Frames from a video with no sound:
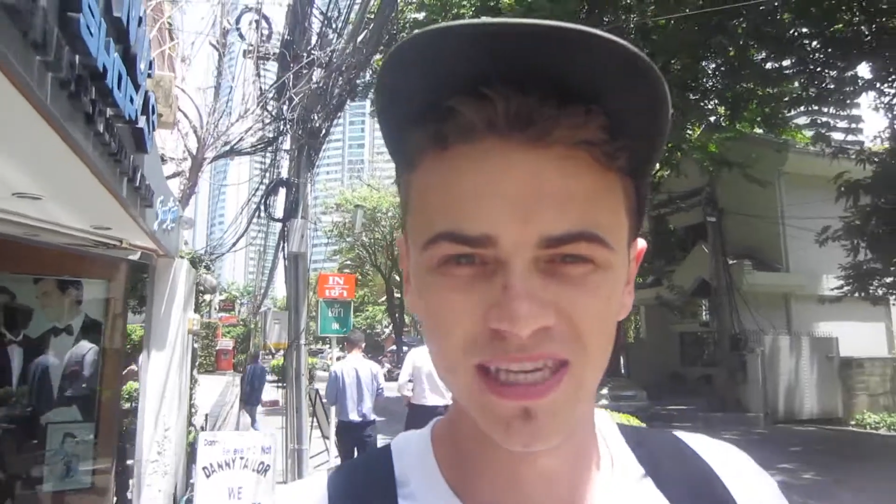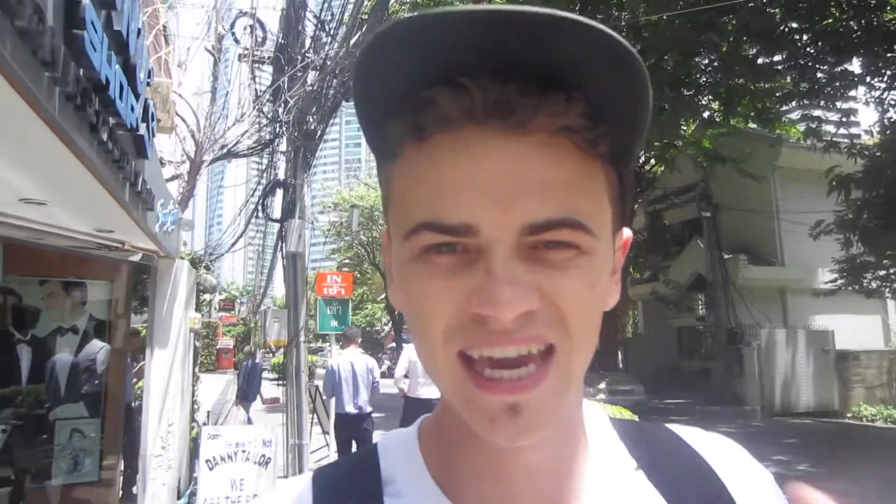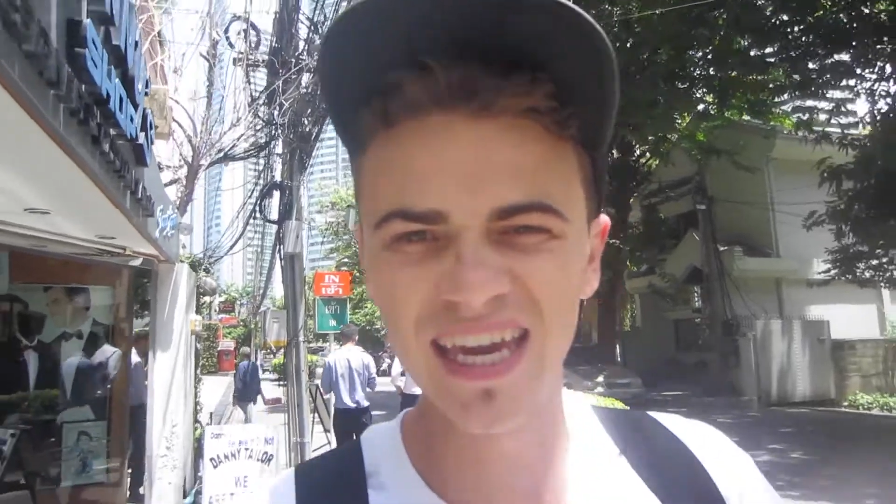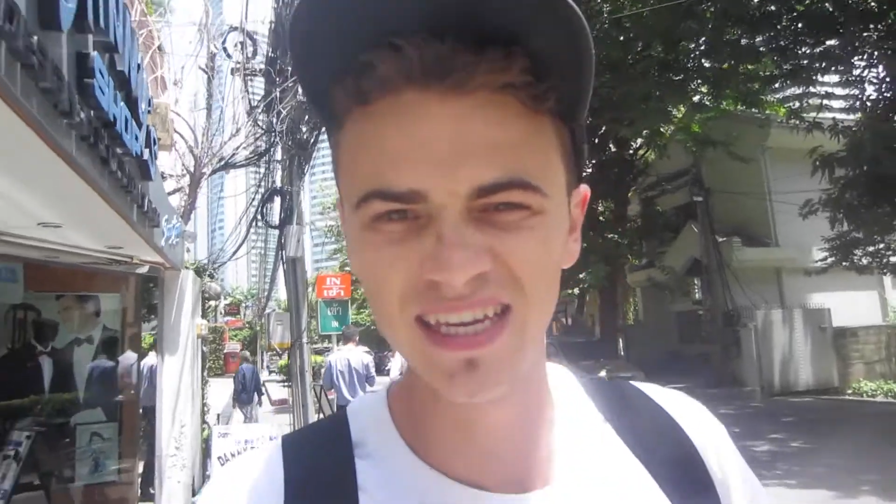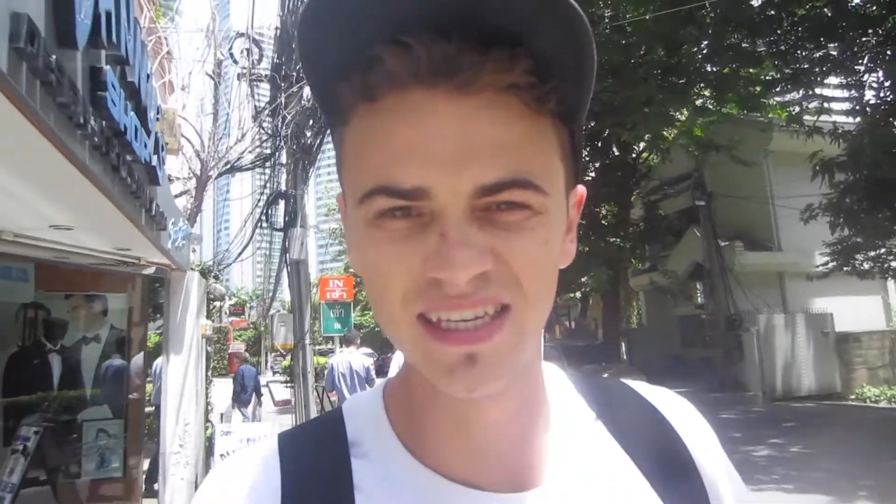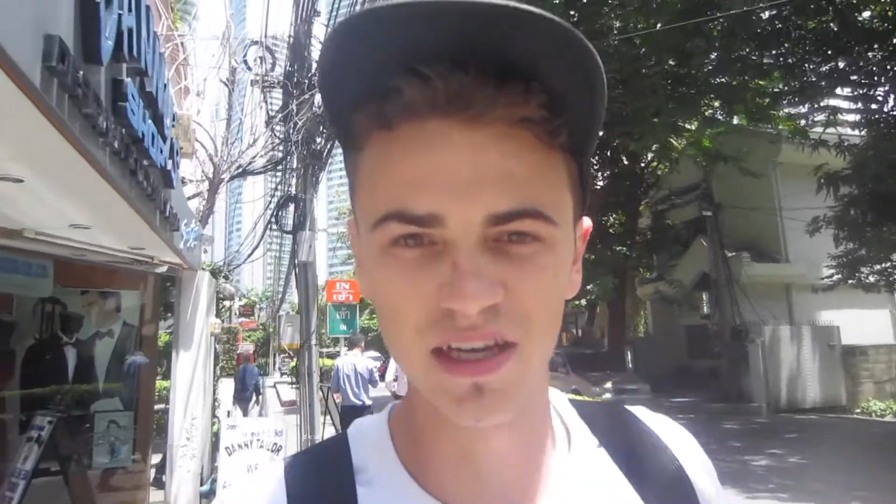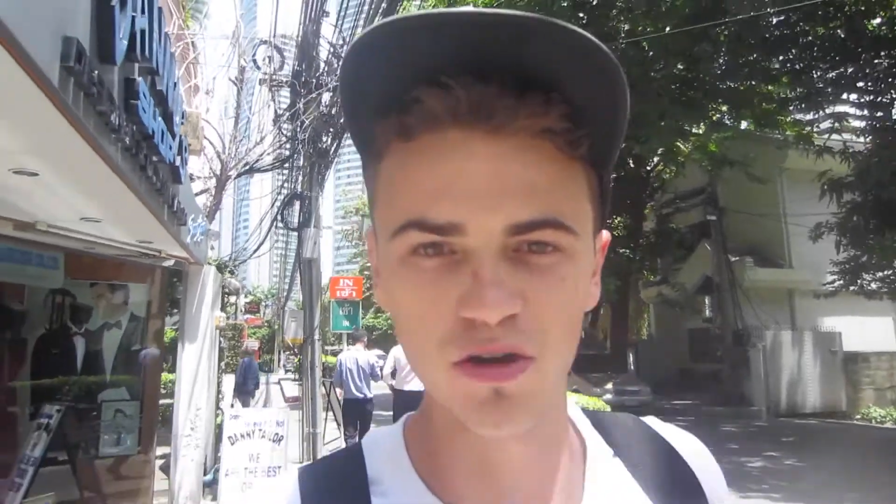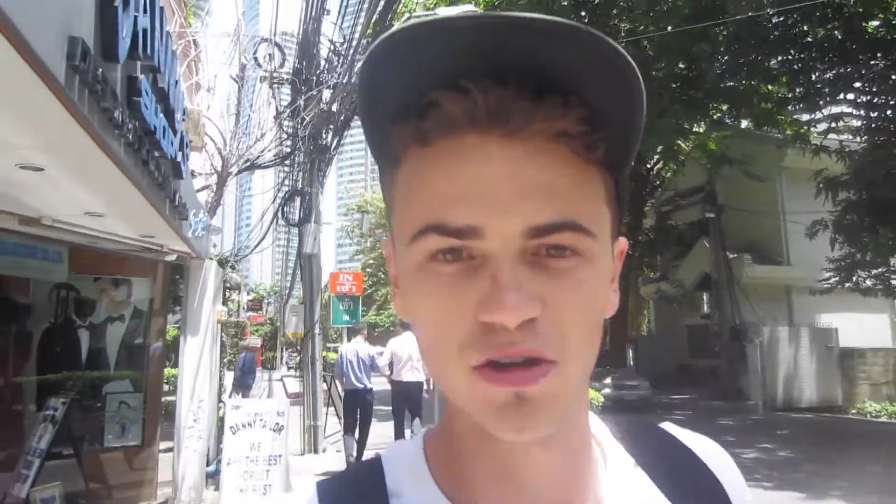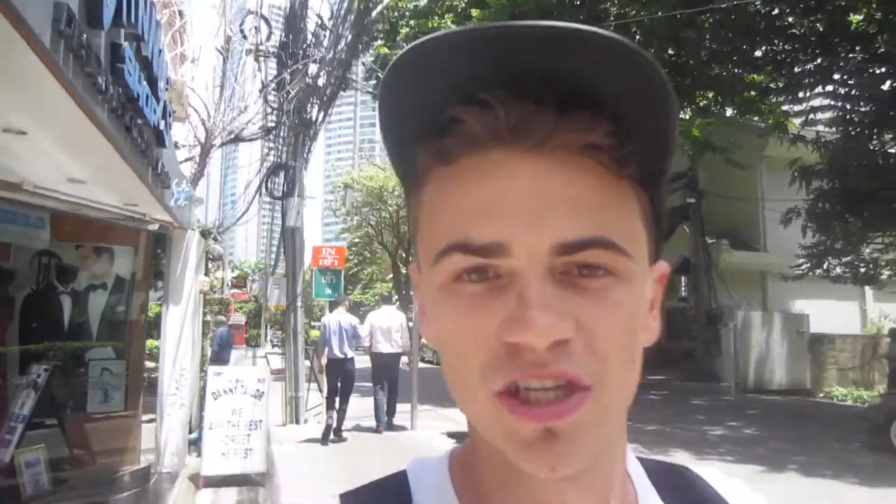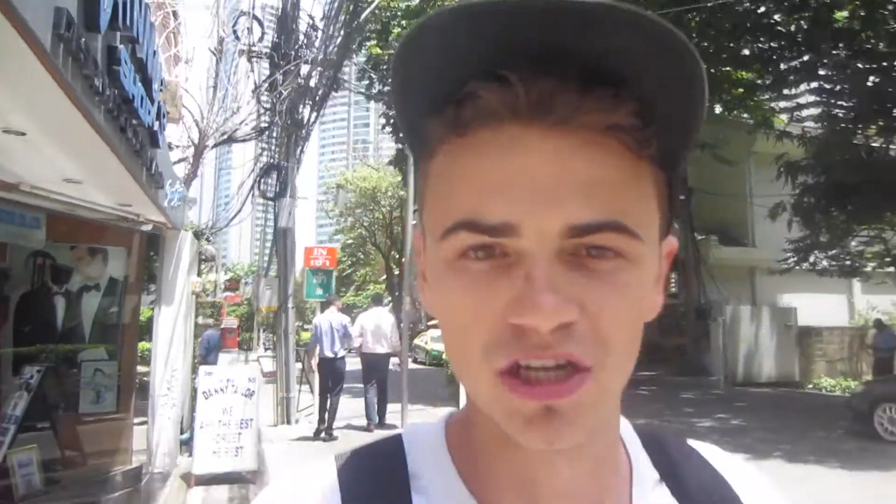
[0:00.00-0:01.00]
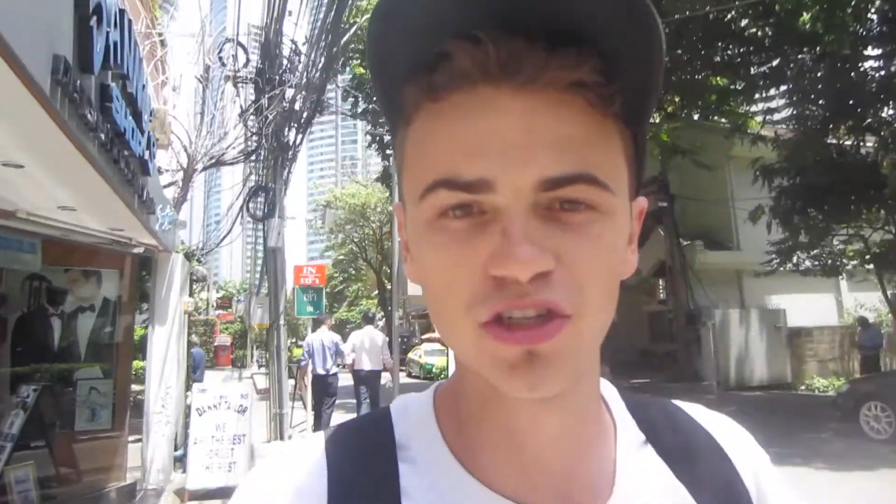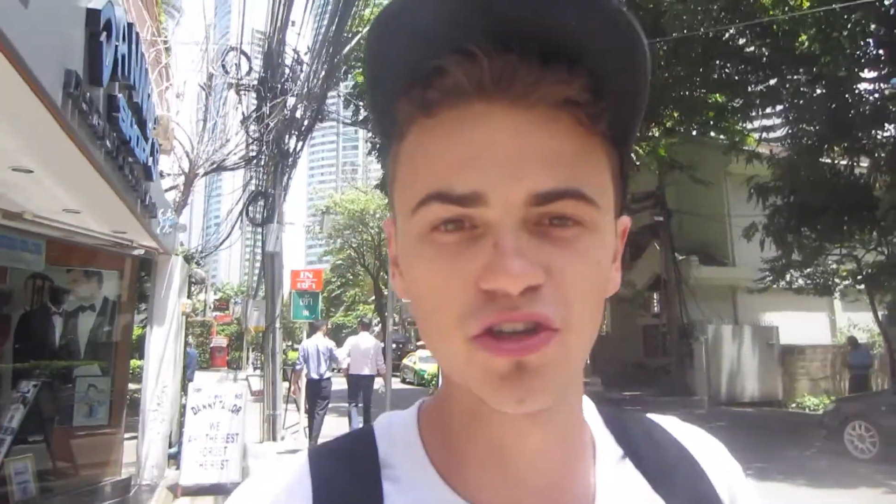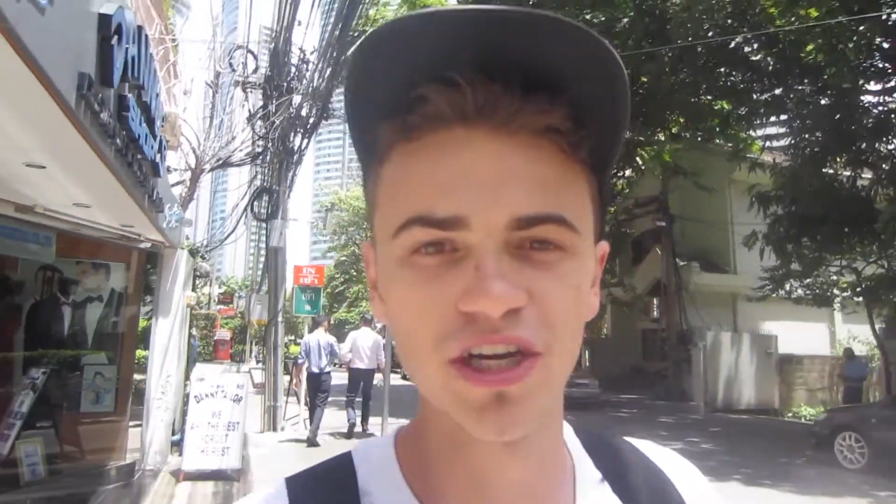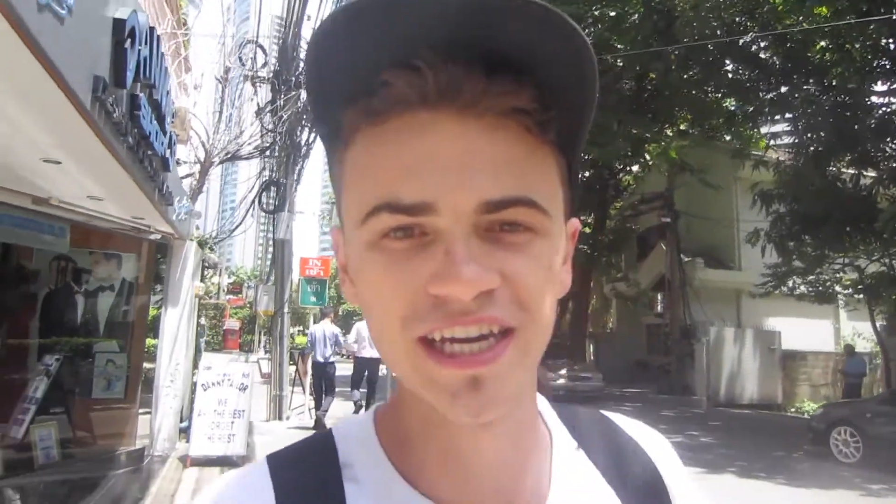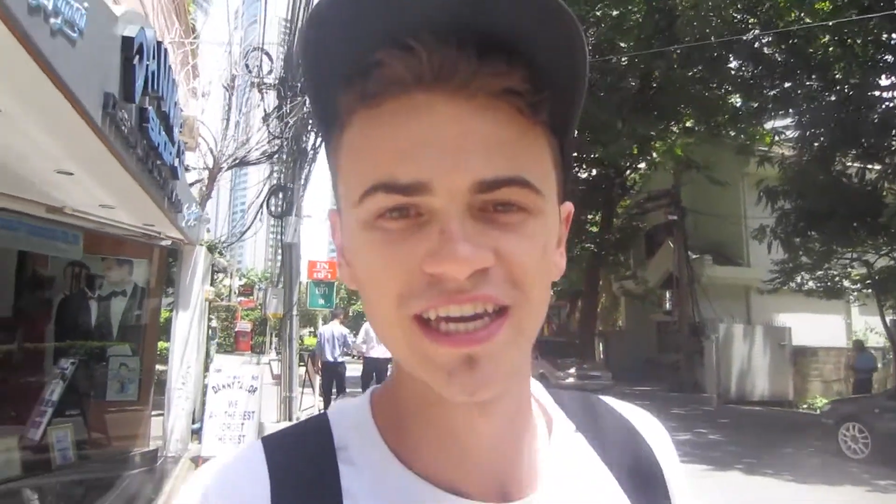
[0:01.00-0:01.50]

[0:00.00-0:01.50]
take us across country